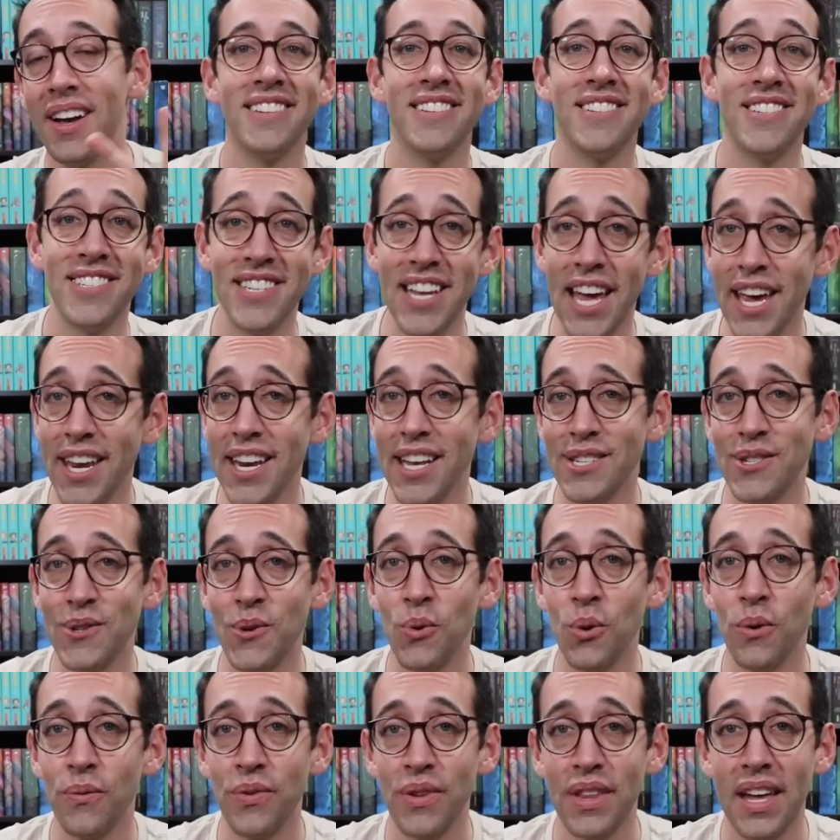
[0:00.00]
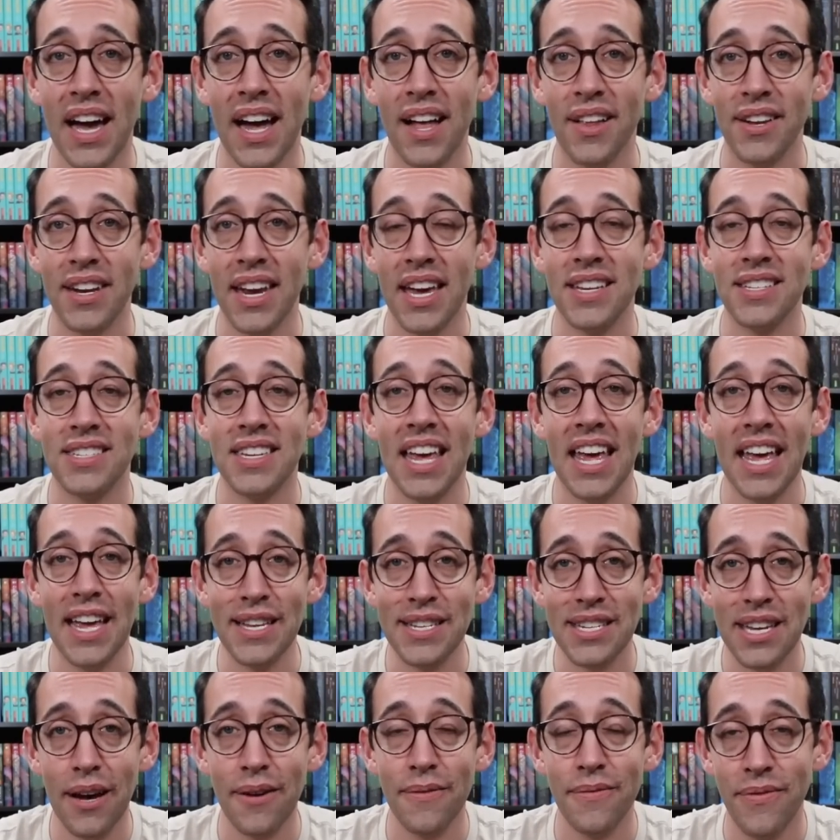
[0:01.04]
Staying at School for the Holidays,
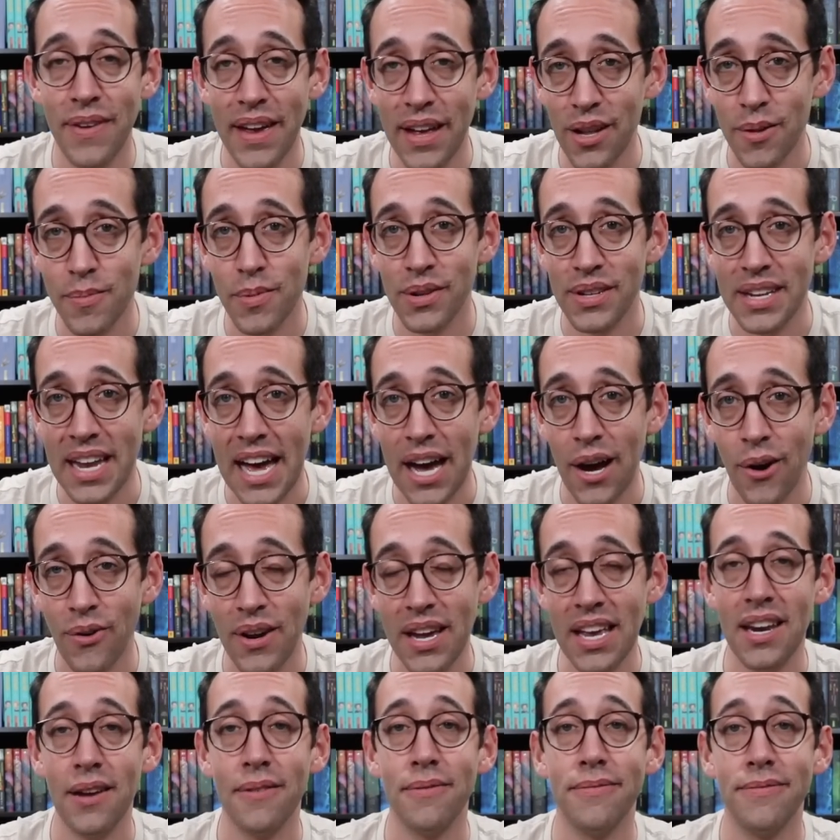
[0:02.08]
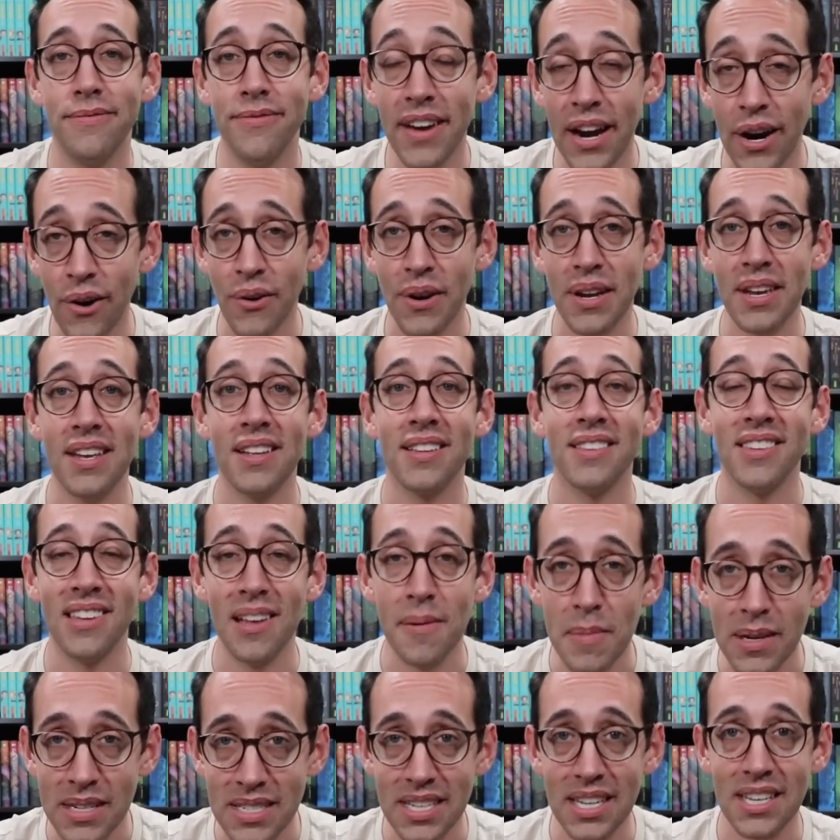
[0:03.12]
is available now in a very
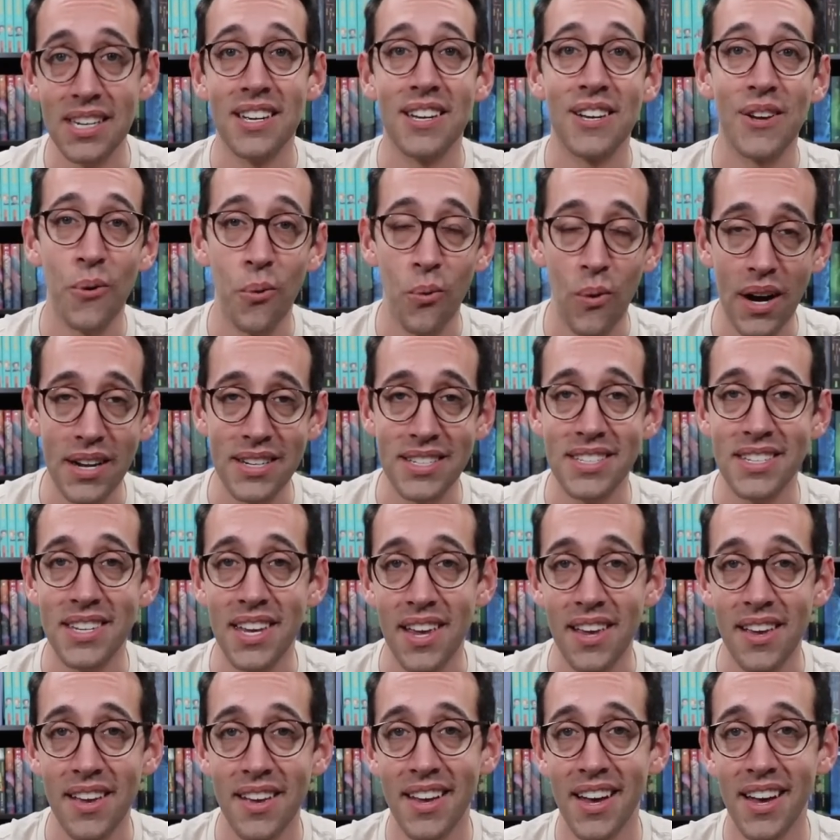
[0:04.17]
limited quantity.